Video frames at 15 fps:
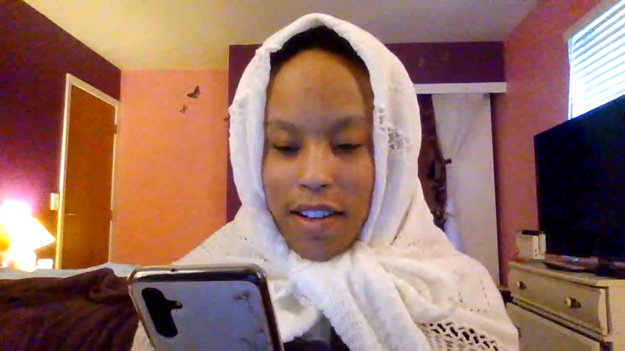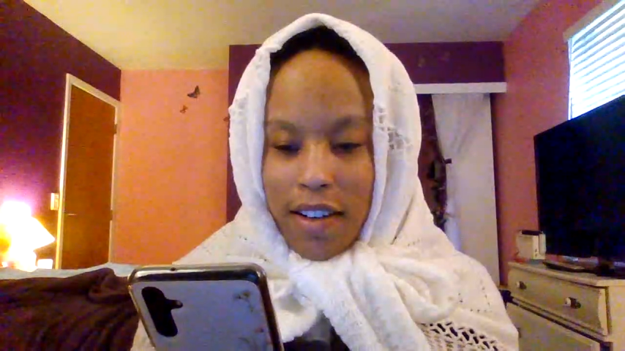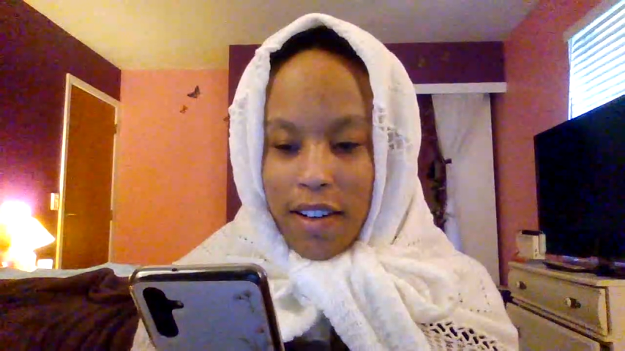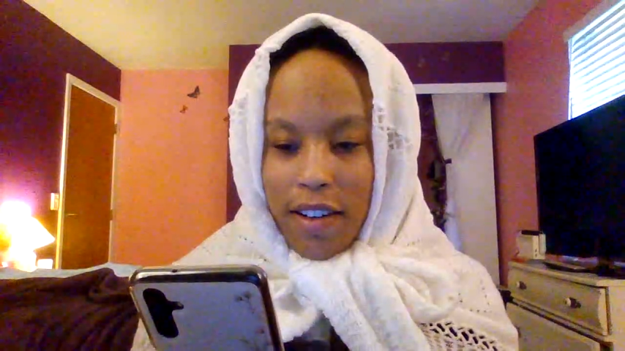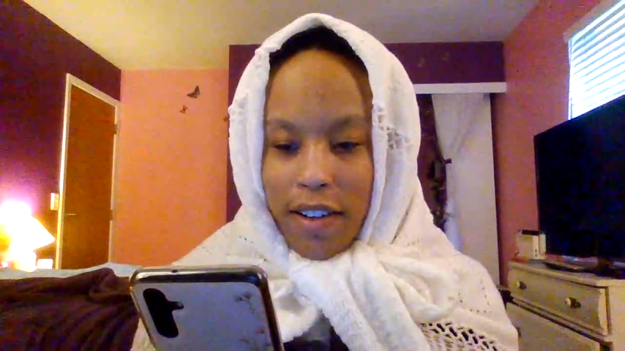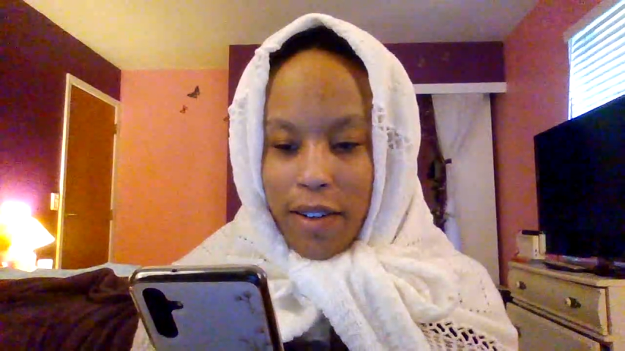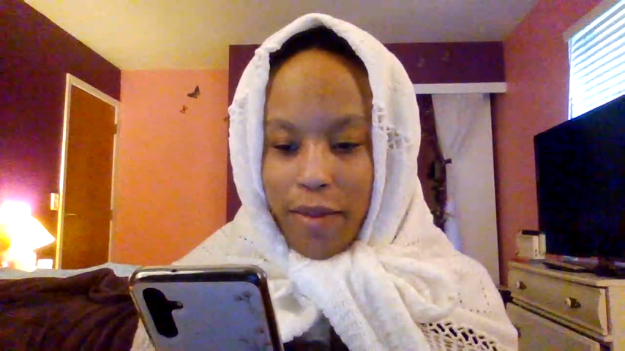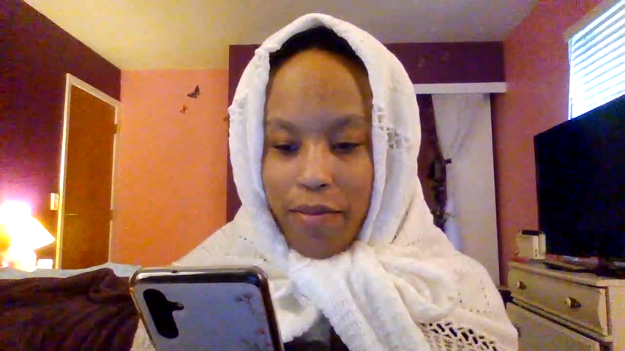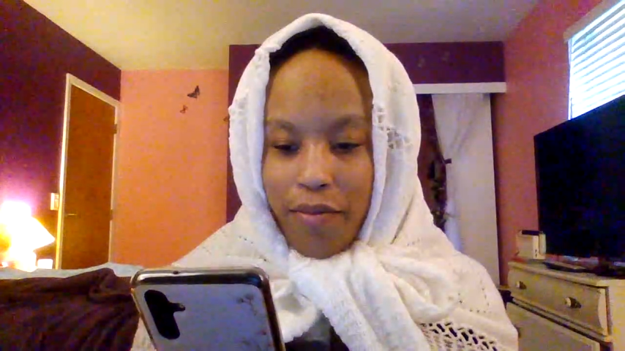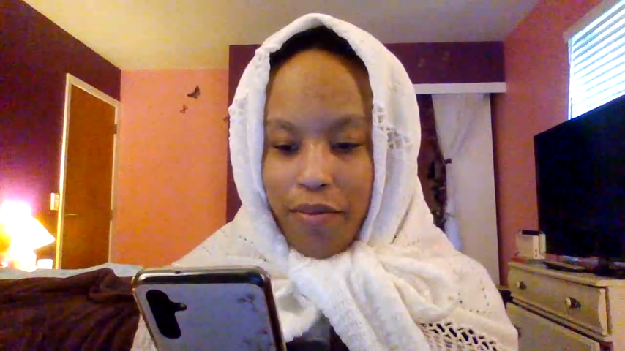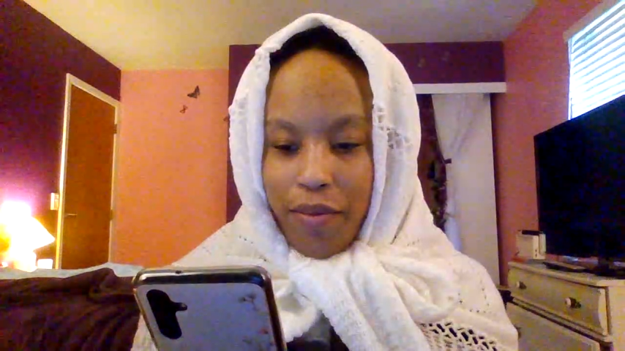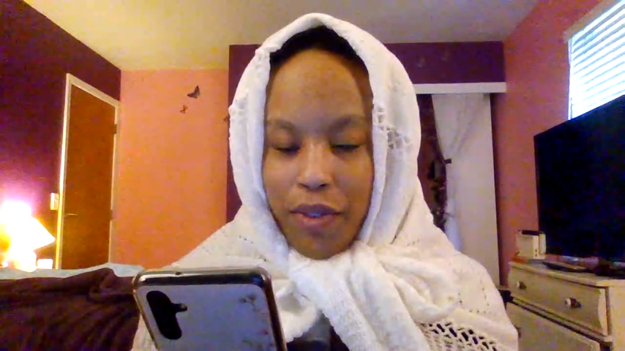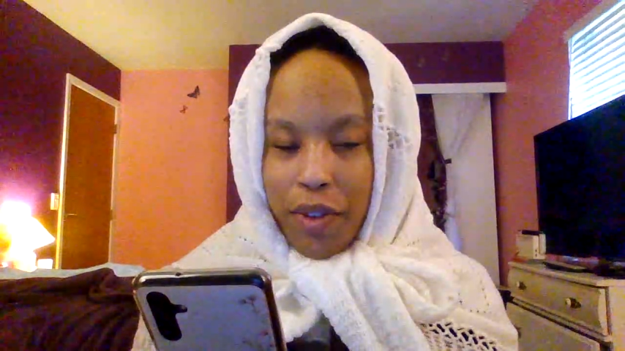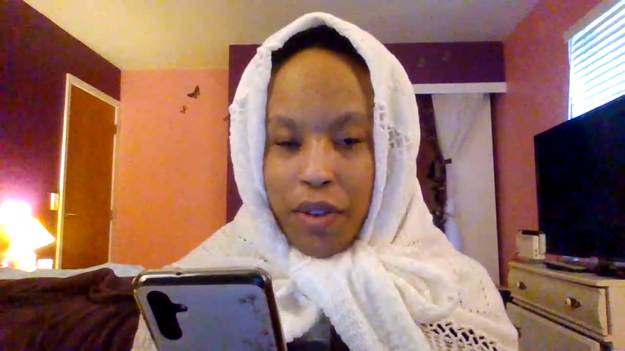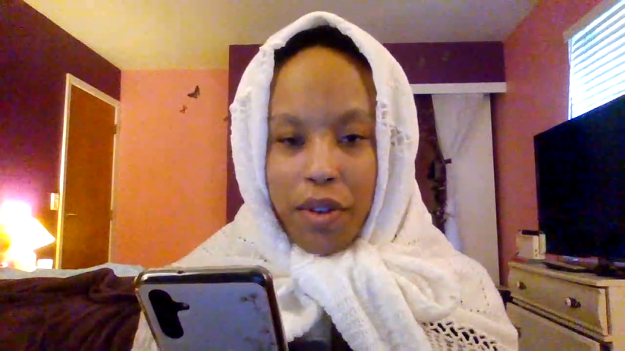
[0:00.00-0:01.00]
um
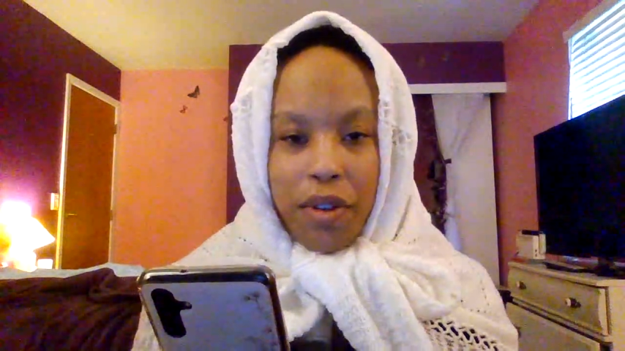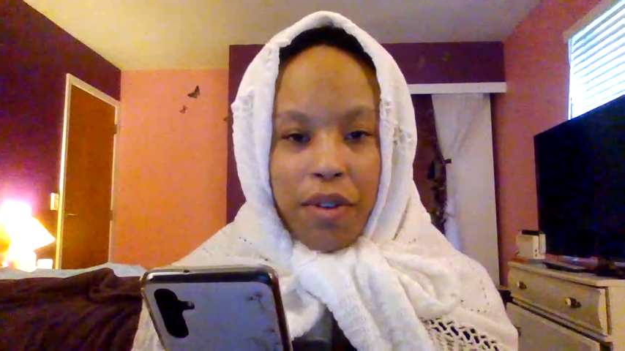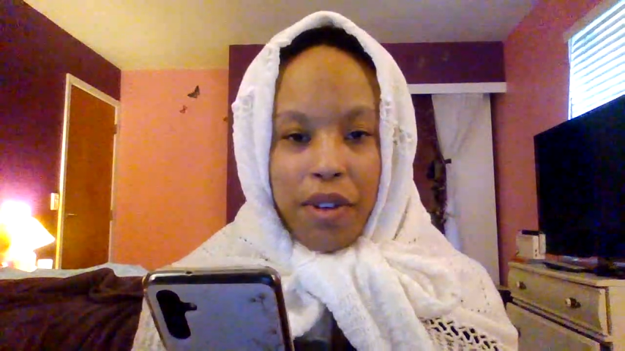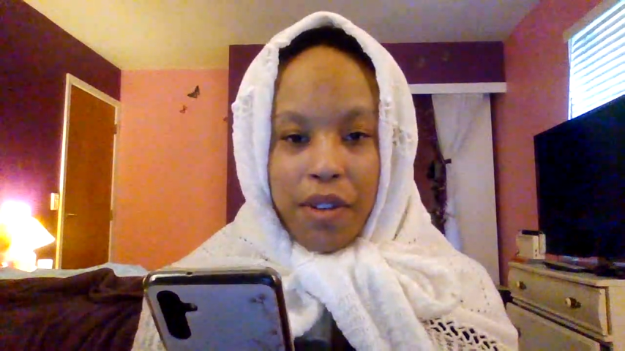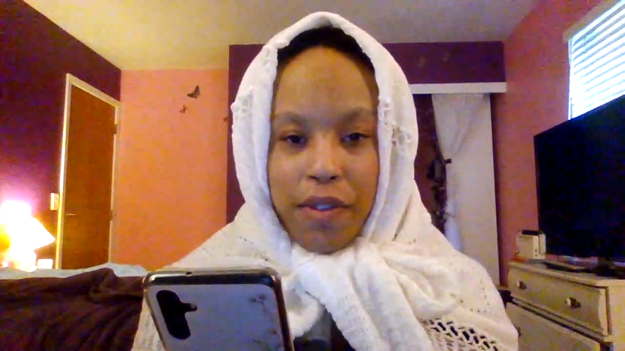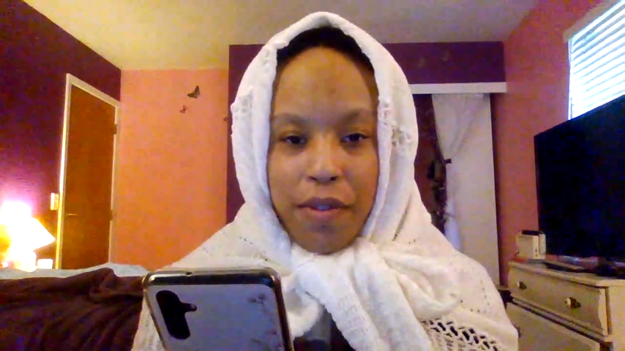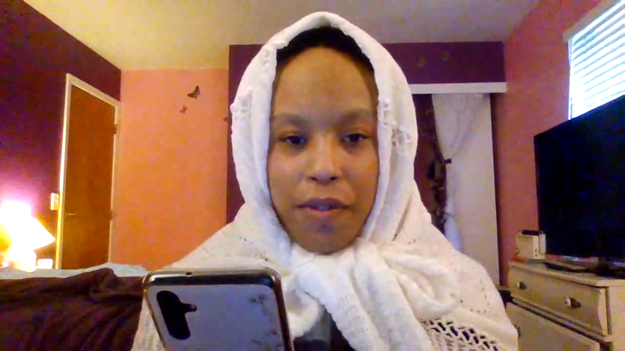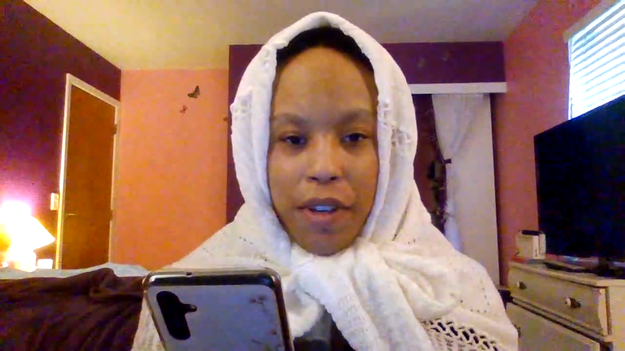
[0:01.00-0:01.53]
Yuru is a